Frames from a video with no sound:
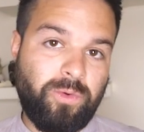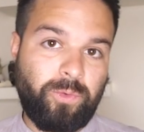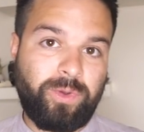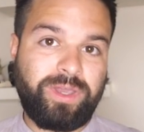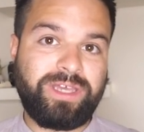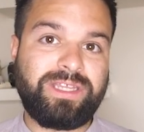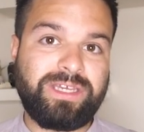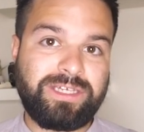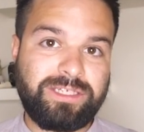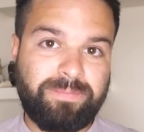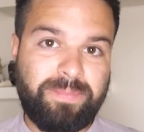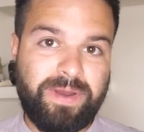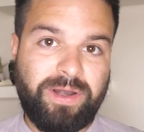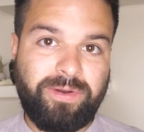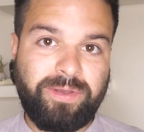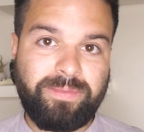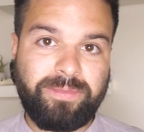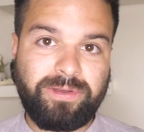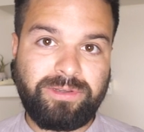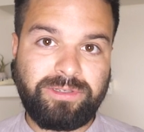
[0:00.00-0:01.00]
weird
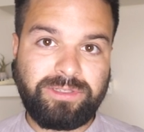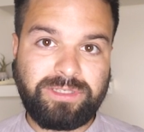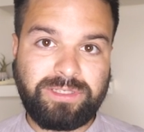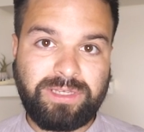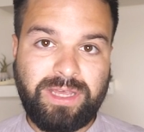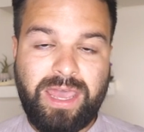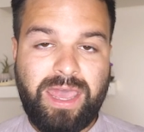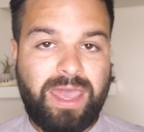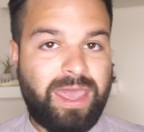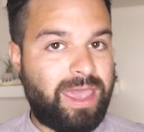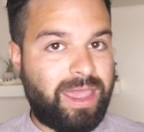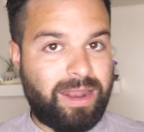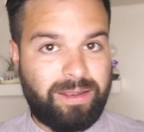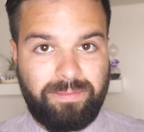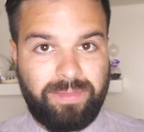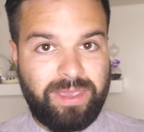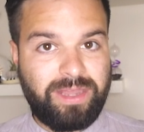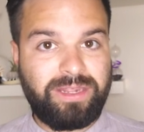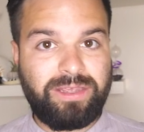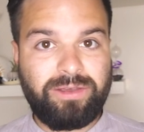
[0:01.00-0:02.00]
experiments, and
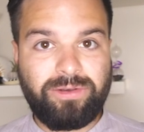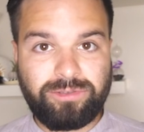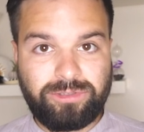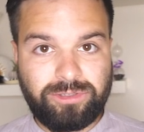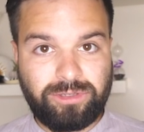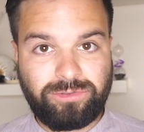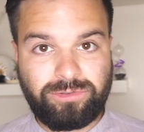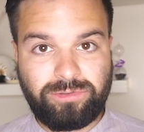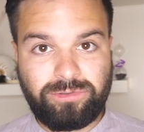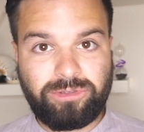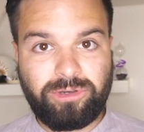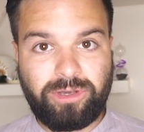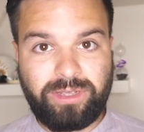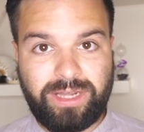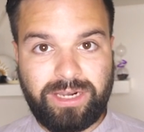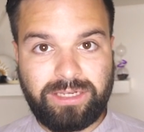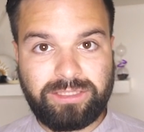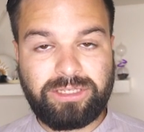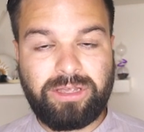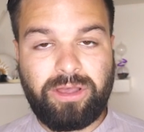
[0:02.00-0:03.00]
many other
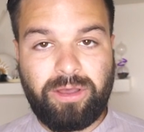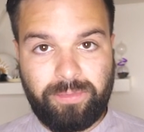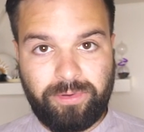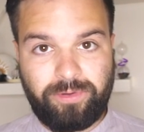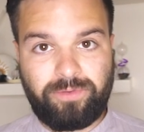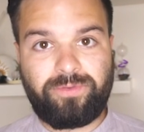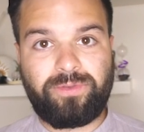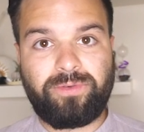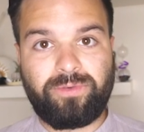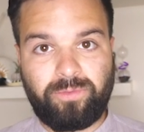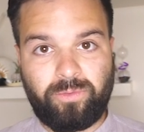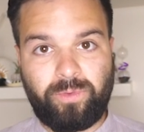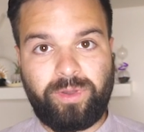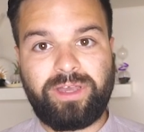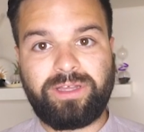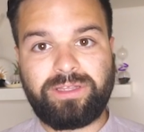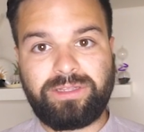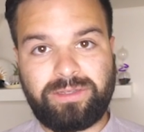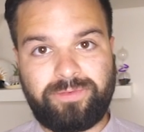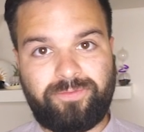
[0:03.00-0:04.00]
tutorials about
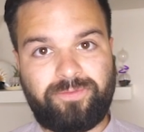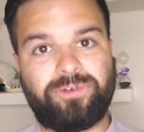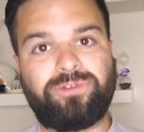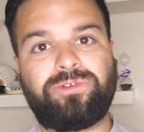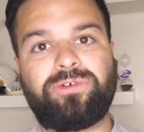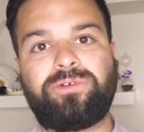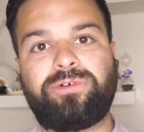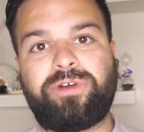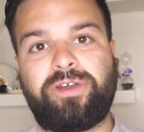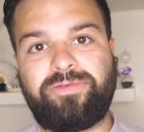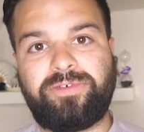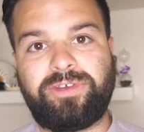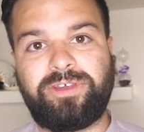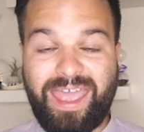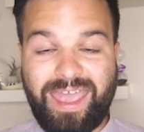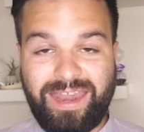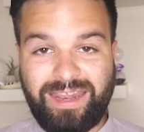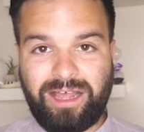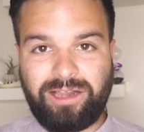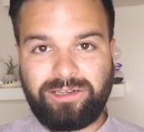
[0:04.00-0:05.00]
weird photography.
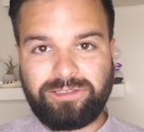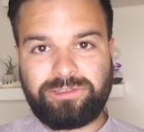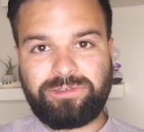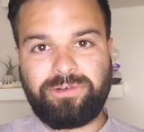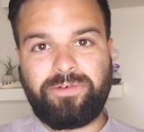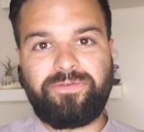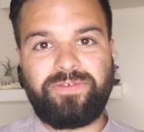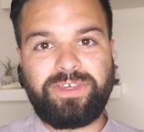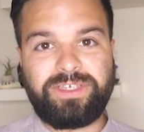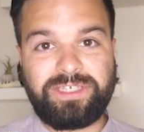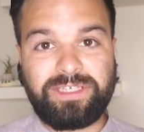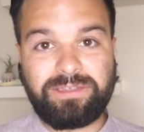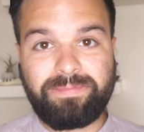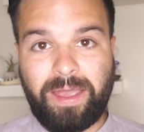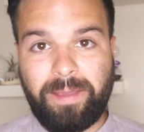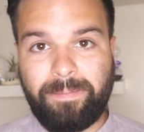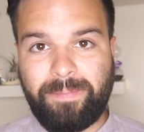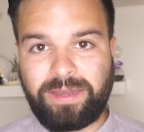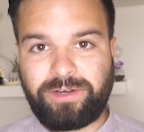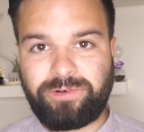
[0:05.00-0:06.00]
And also visit
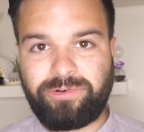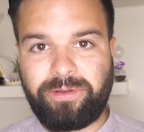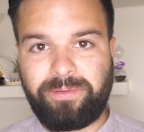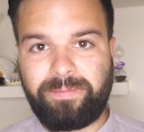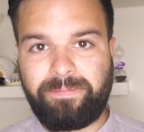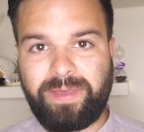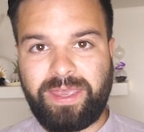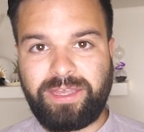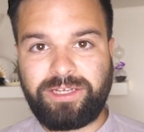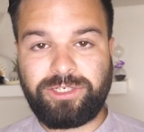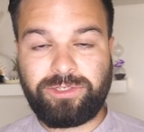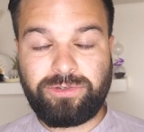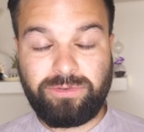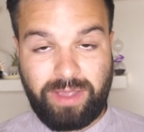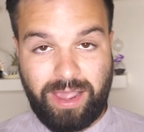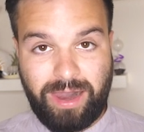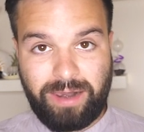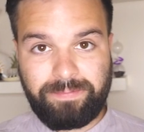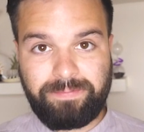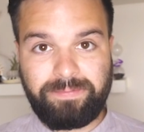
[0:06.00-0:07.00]
my Patreon page to
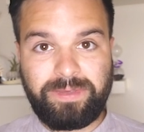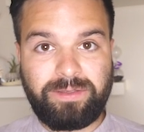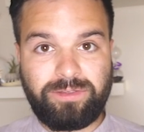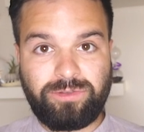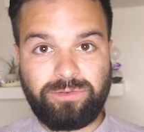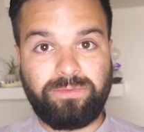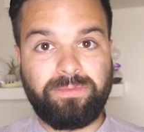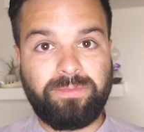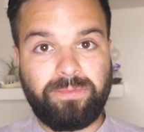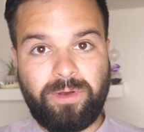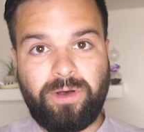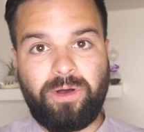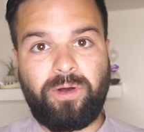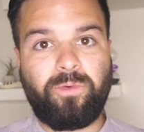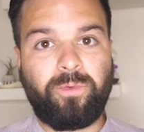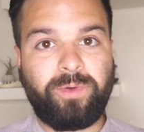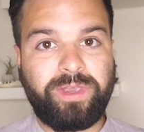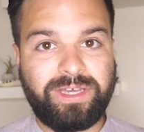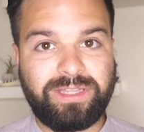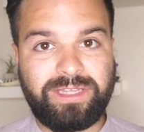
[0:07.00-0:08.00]
help me do more
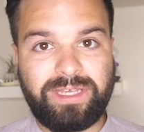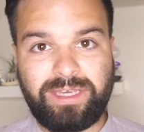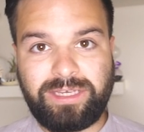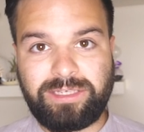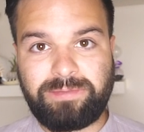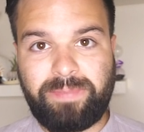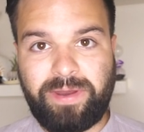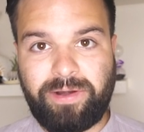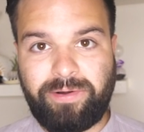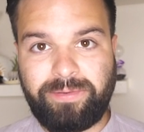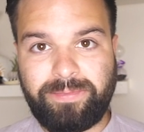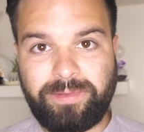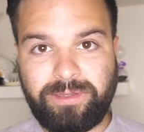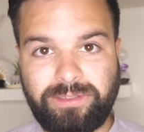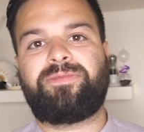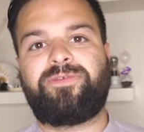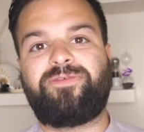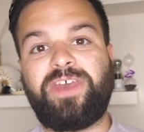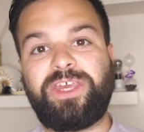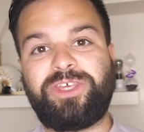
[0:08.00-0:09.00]
weird
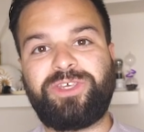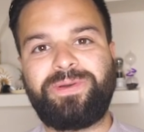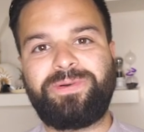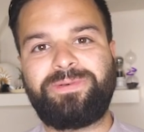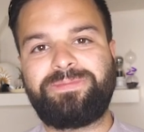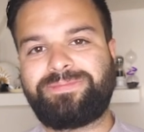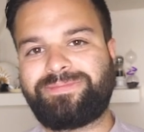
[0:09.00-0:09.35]
experiments. Thank you!